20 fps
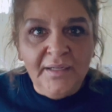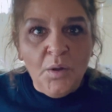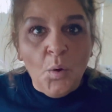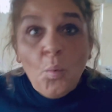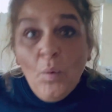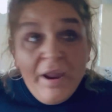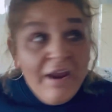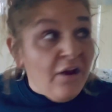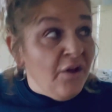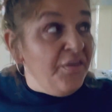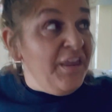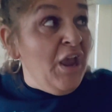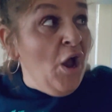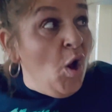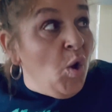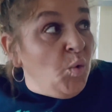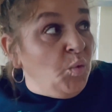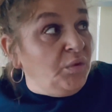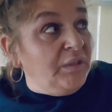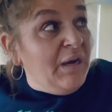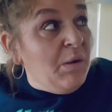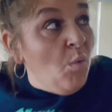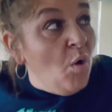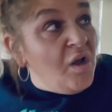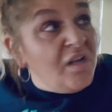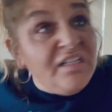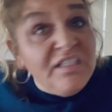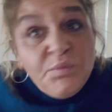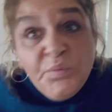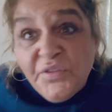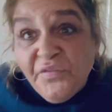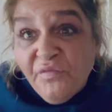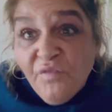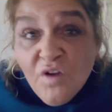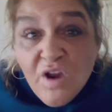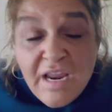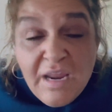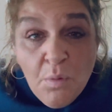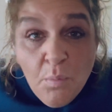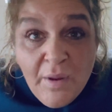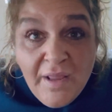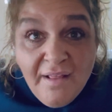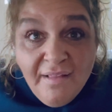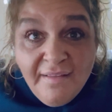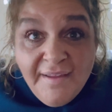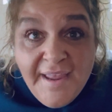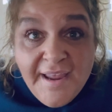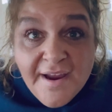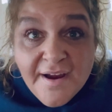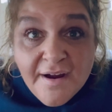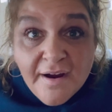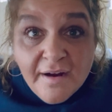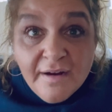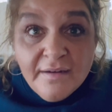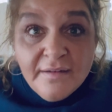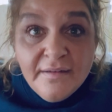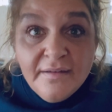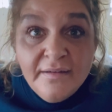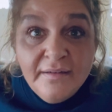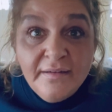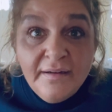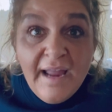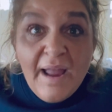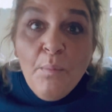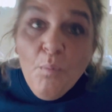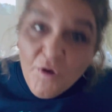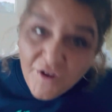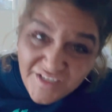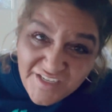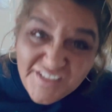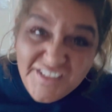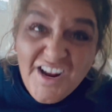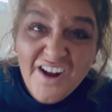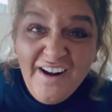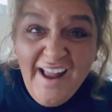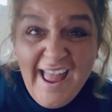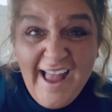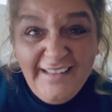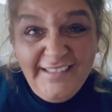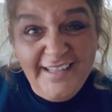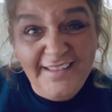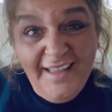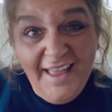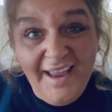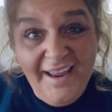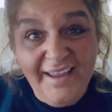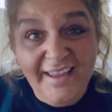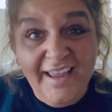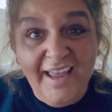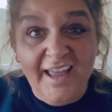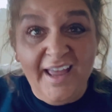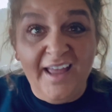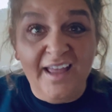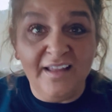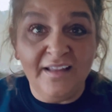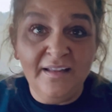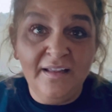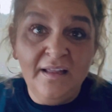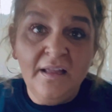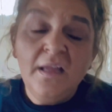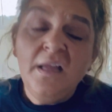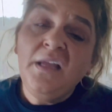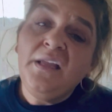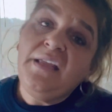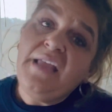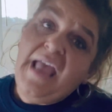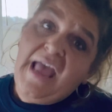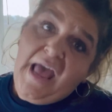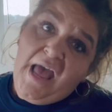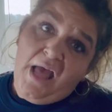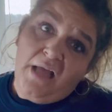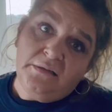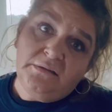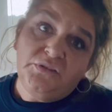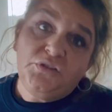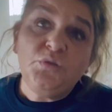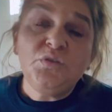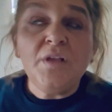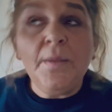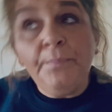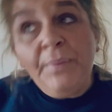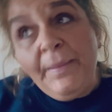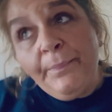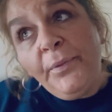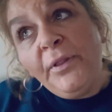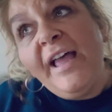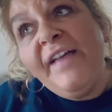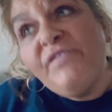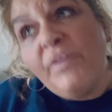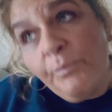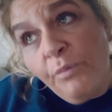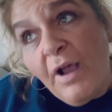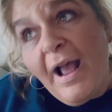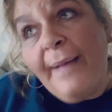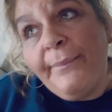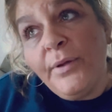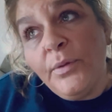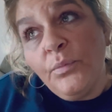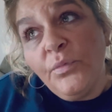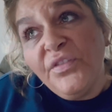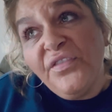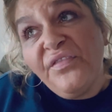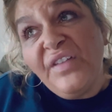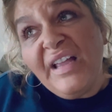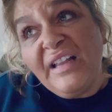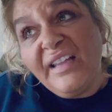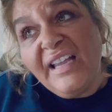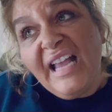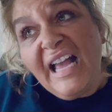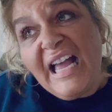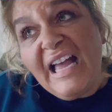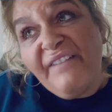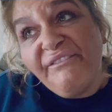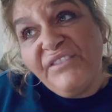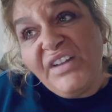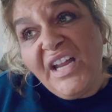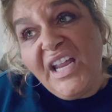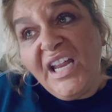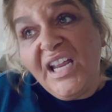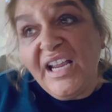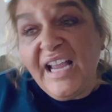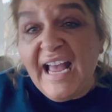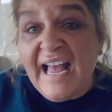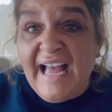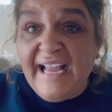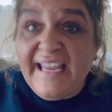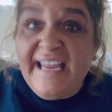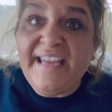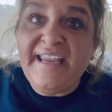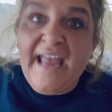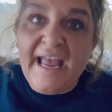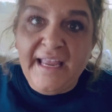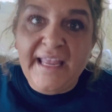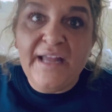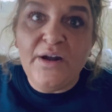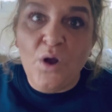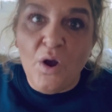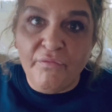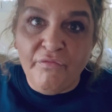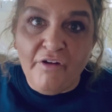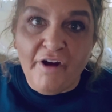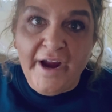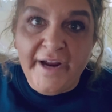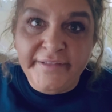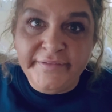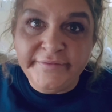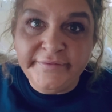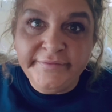We're the only ones with free will here. And we're going to start acting like it. Yeah. Do some people have a problem with feeling confident and cocky? Yeah, get over it.